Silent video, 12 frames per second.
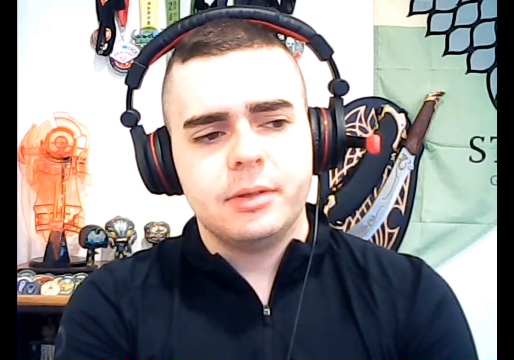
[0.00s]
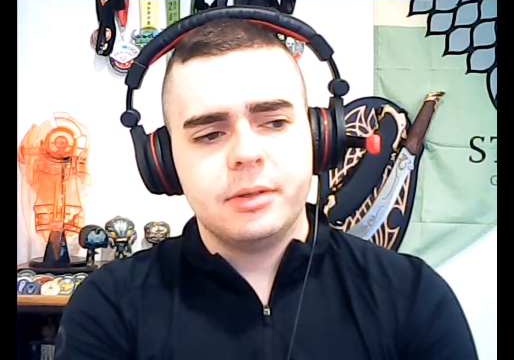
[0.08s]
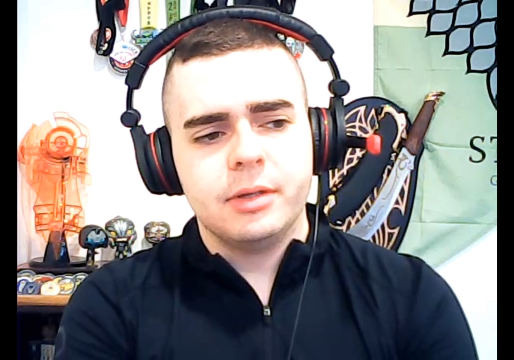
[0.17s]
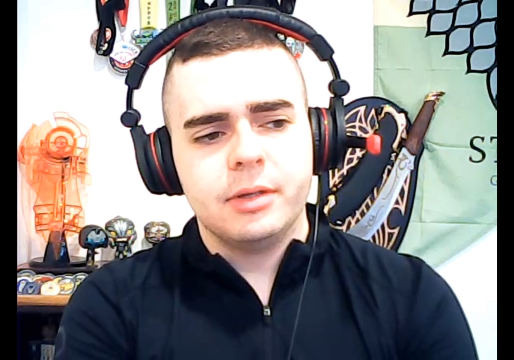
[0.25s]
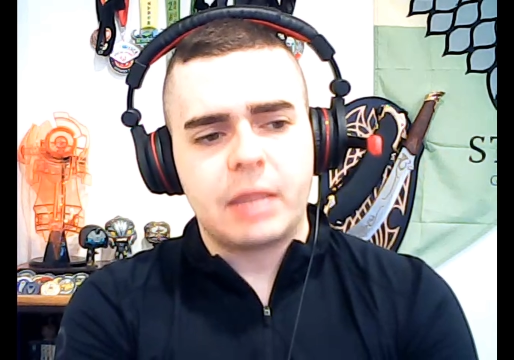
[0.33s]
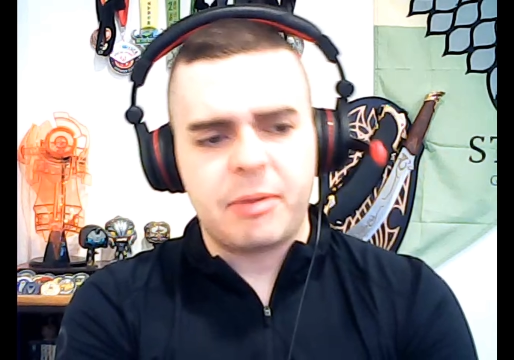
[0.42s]

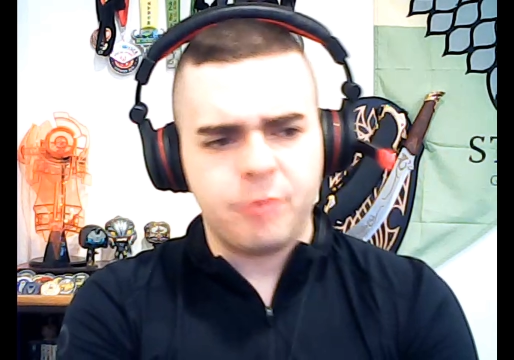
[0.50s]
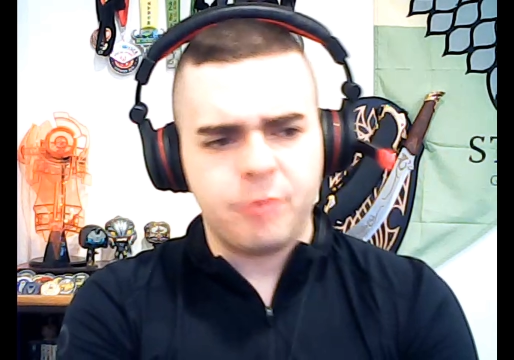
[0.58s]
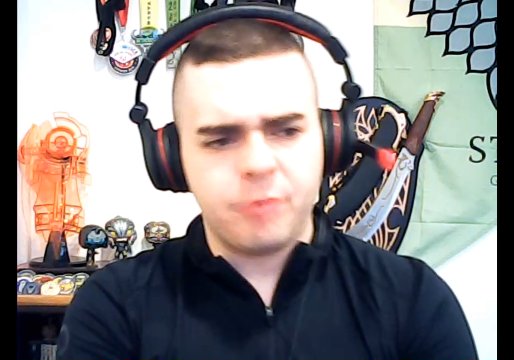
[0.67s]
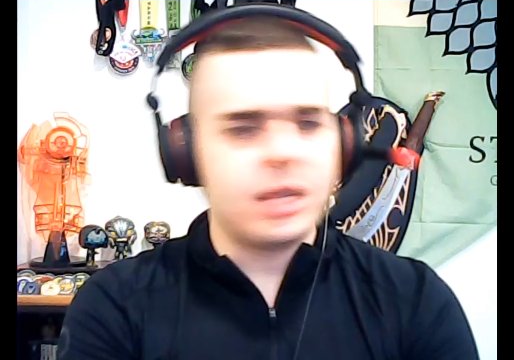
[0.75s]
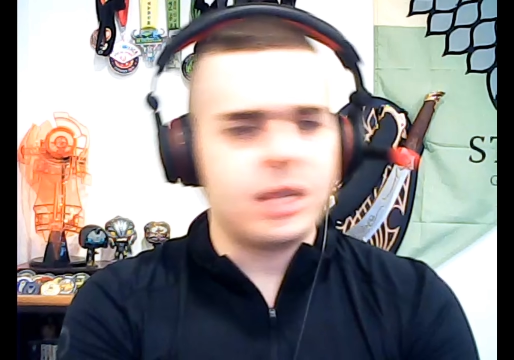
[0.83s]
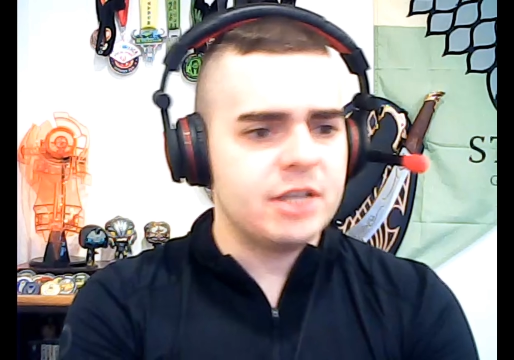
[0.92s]
like
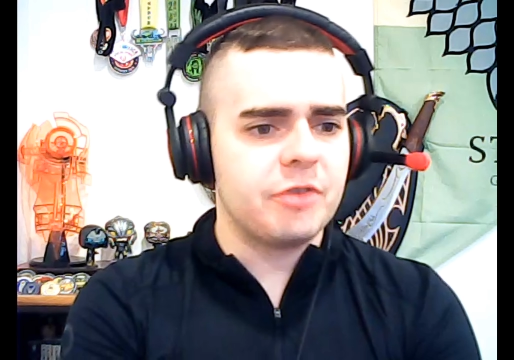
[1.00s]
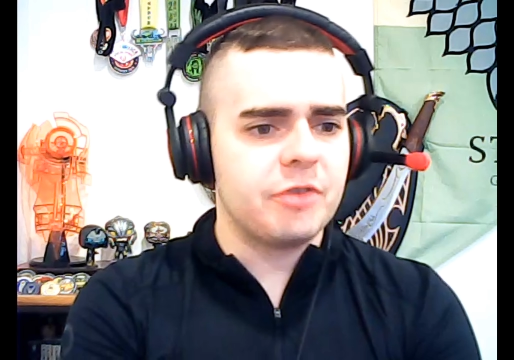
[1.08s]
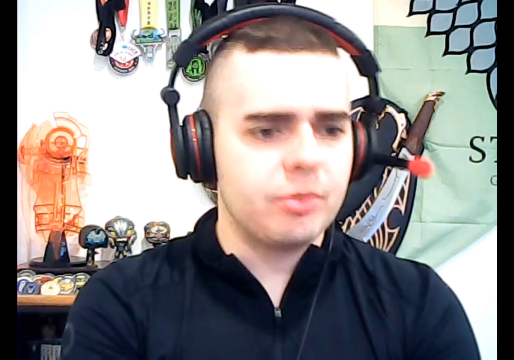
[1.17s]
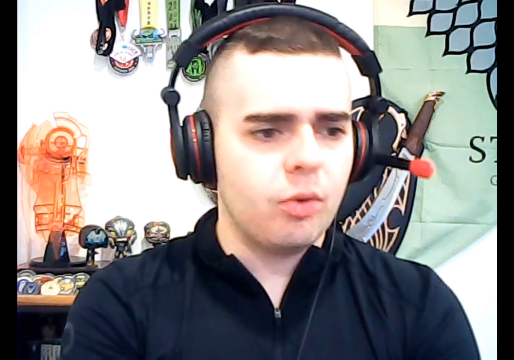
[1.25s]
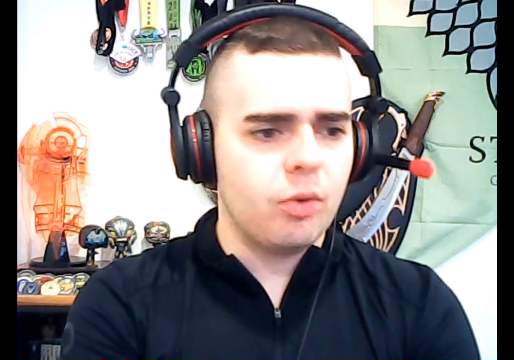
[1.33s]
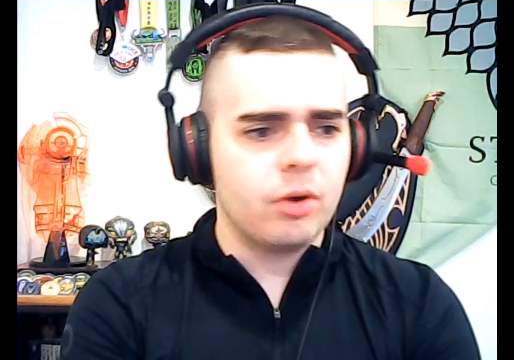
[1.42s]
before they suffered
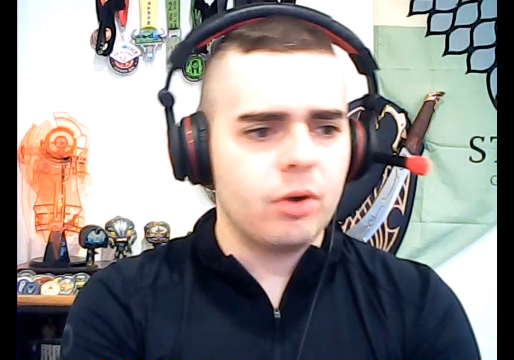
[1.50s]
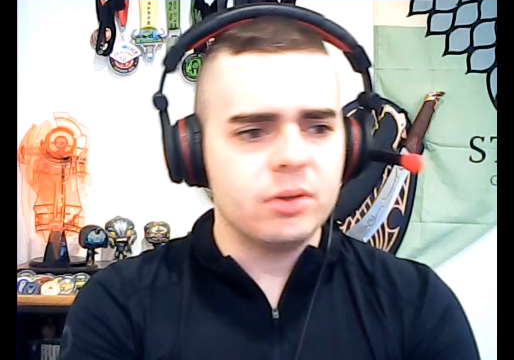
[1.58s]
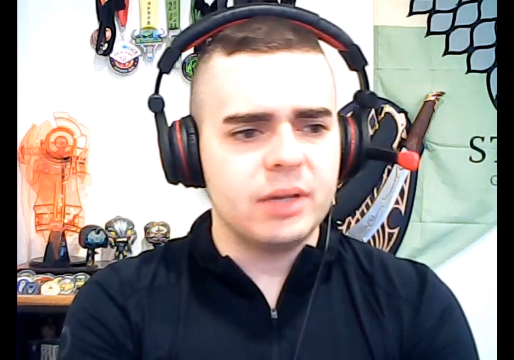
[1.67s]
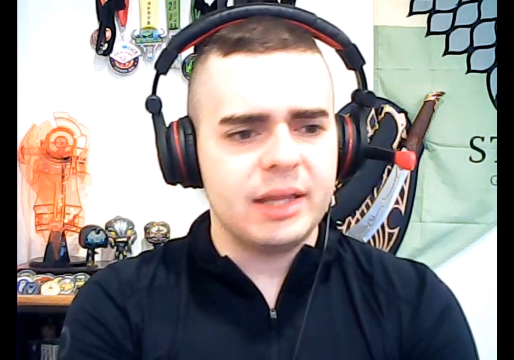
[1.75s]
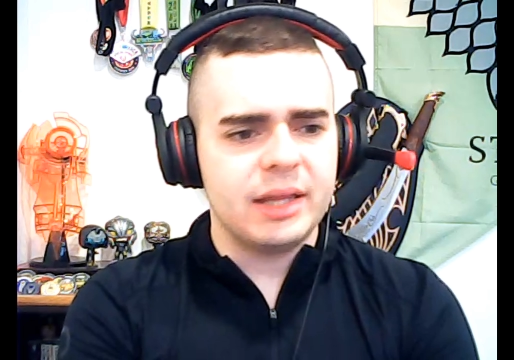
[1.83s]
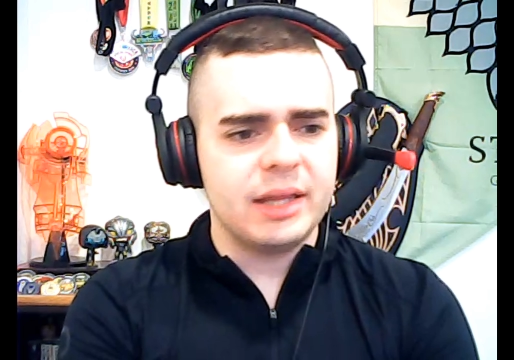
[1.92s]
more,
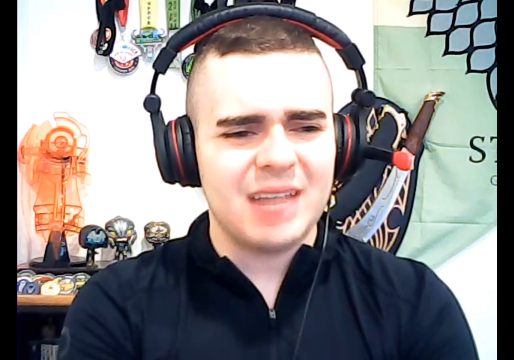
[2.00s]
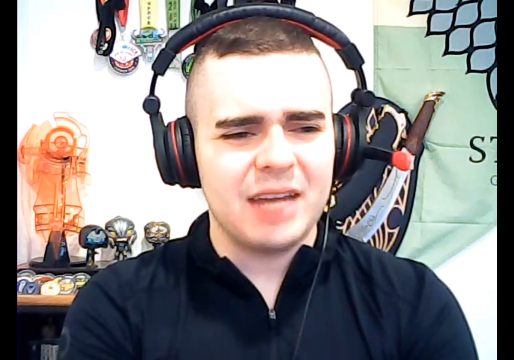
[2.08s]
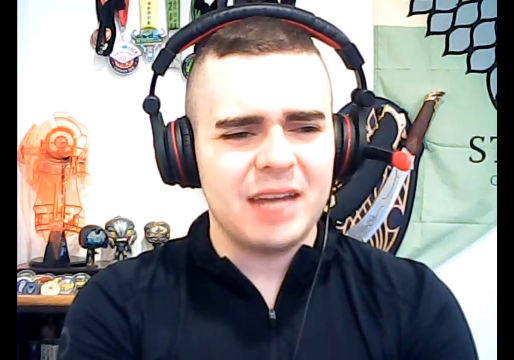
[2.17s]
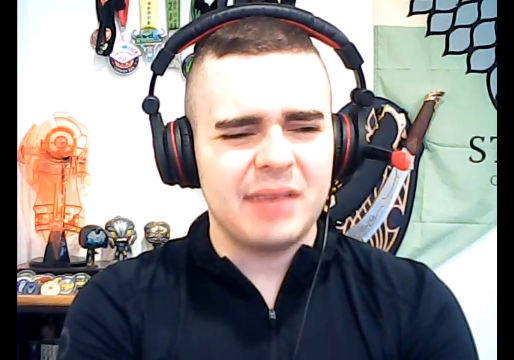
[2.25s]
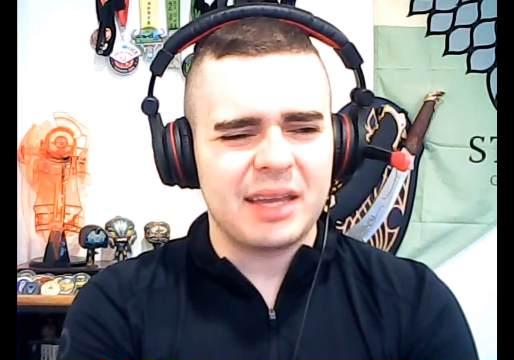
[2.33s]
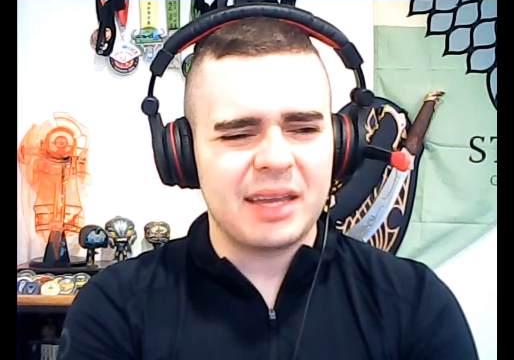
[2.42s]
and that's kind
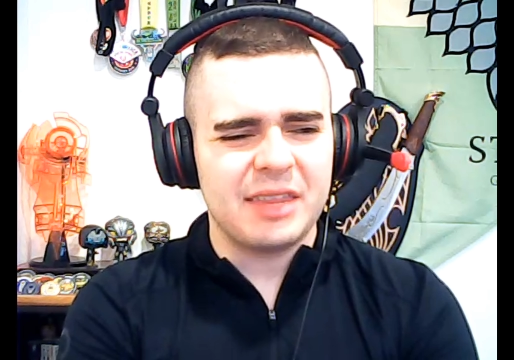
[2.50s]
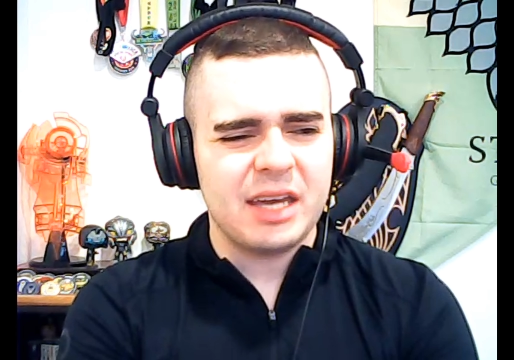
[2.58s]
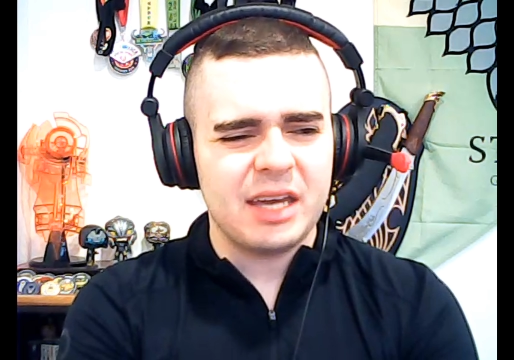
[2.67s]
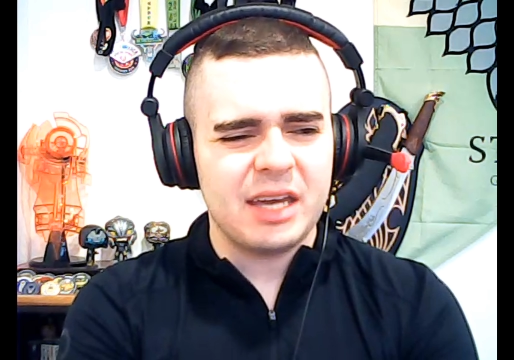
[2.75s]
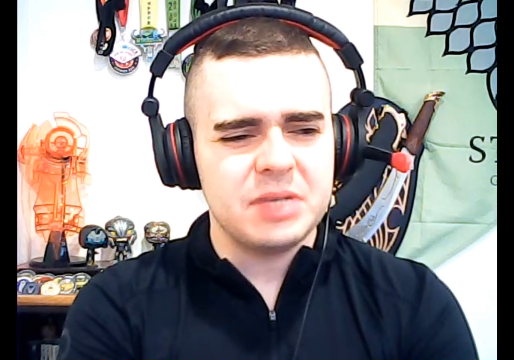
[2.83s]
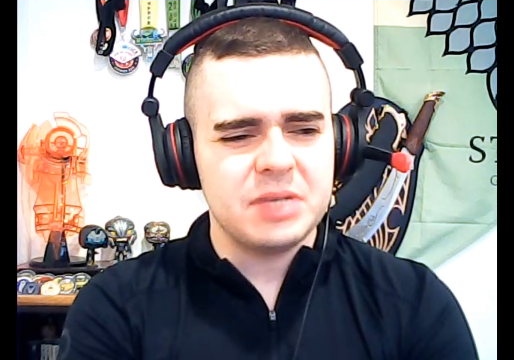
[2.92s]
of like a
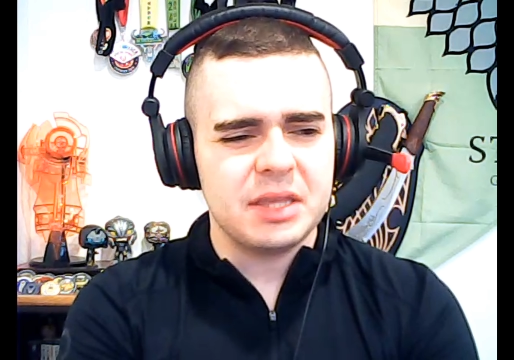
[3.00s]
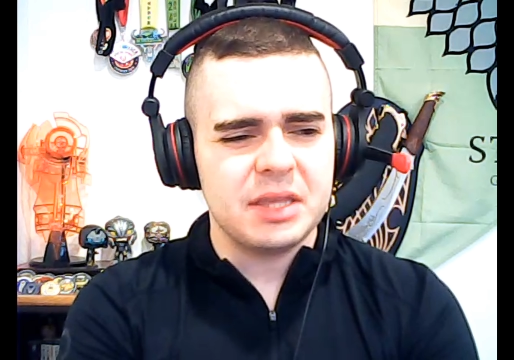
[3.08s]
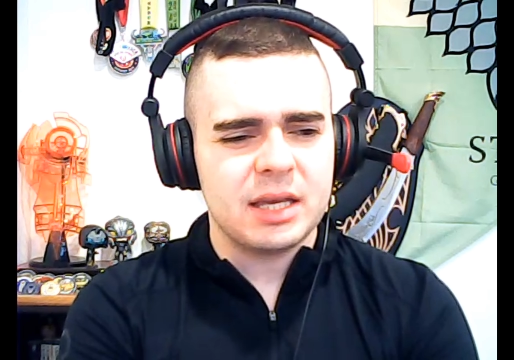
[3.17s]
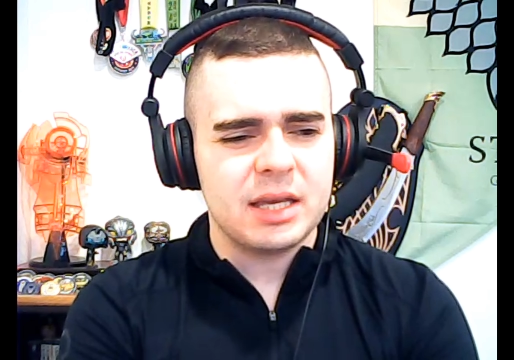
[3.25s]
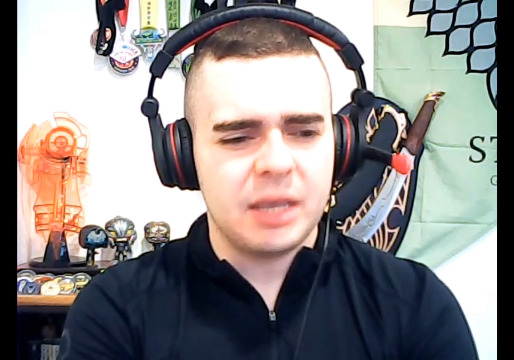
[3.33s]
Thanosy thing.